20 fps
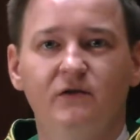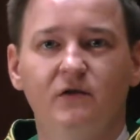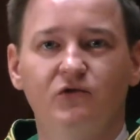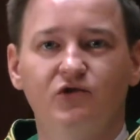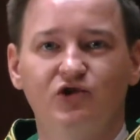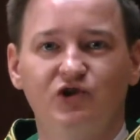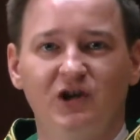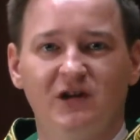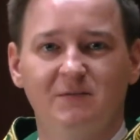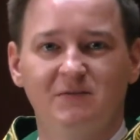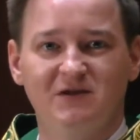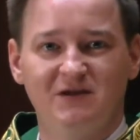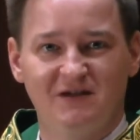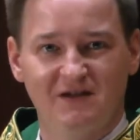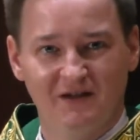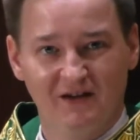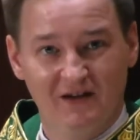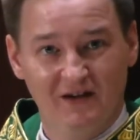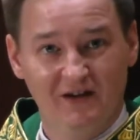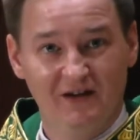on those
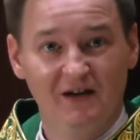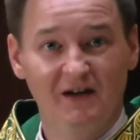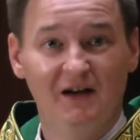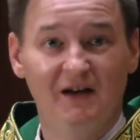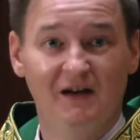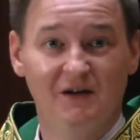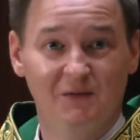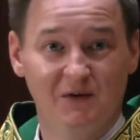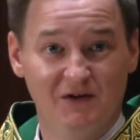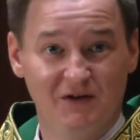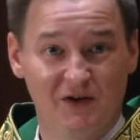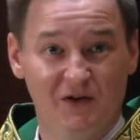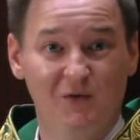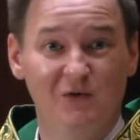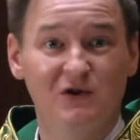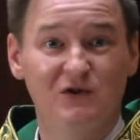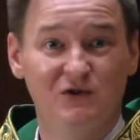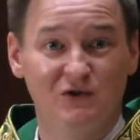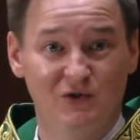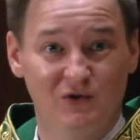ships, it was
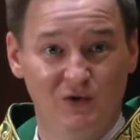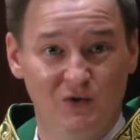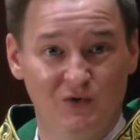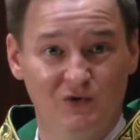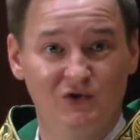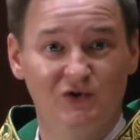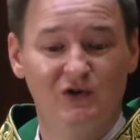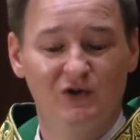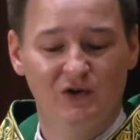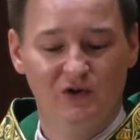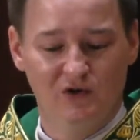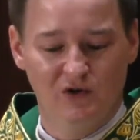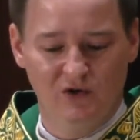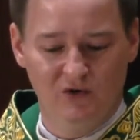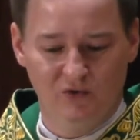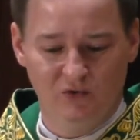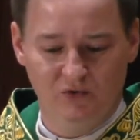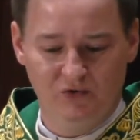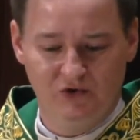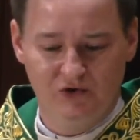always
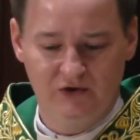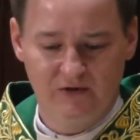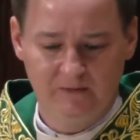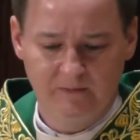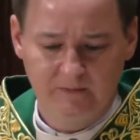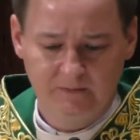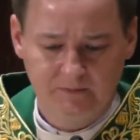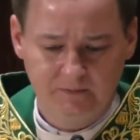lose-lose.